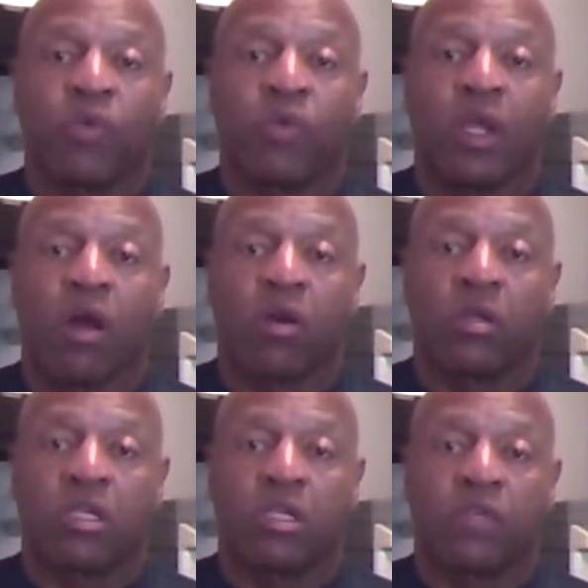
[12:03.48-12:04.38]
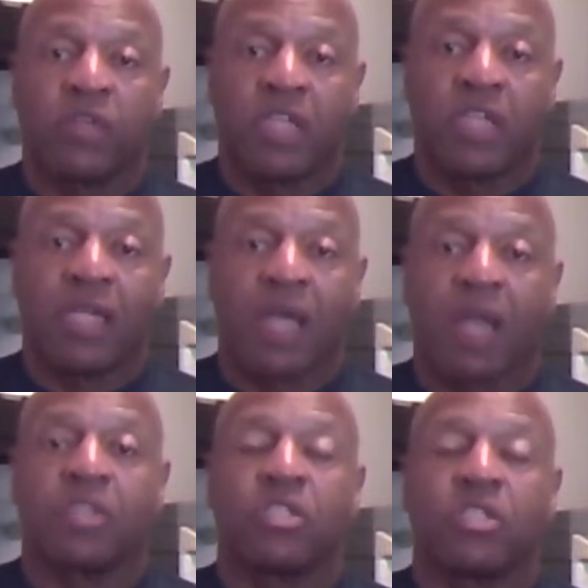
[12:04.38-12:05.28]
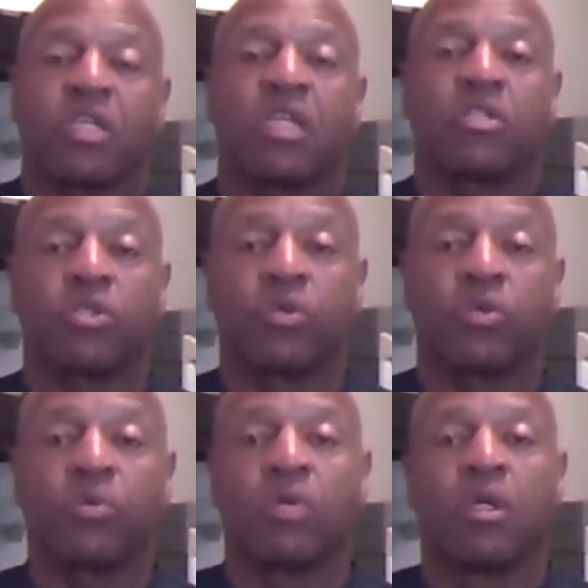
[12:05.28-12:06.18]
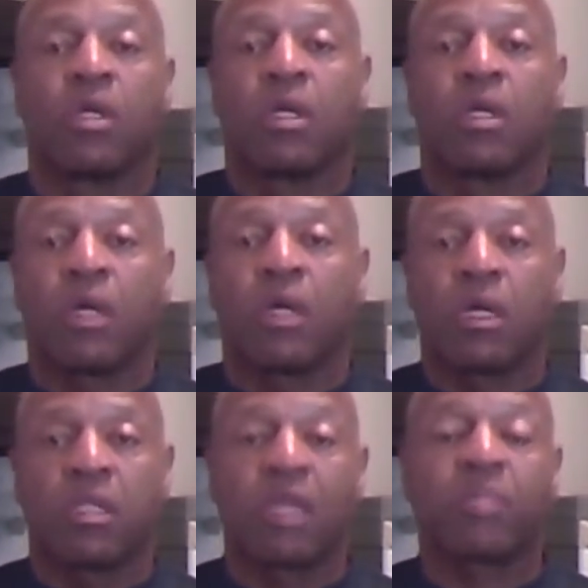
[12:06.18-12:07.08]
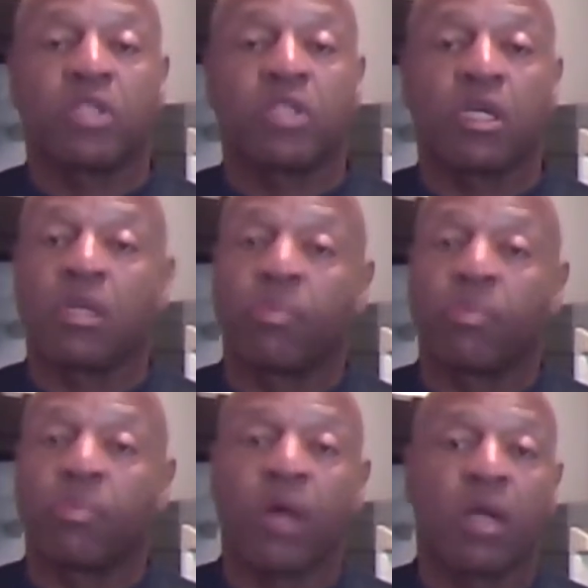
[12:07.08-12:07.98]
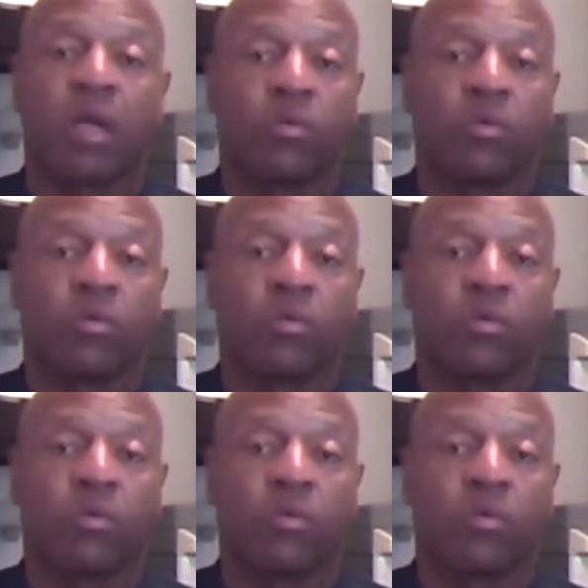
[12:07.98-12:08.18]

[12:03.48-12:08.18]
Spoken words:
all of the different technologies into that particular product.